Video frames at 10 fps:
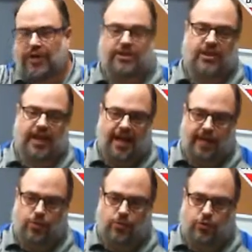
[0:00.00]
It's an
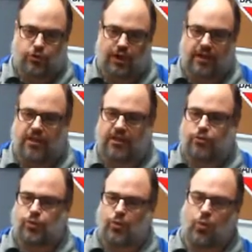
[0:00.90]
annual training
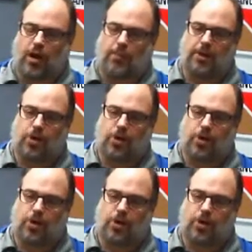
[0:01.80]
that's required by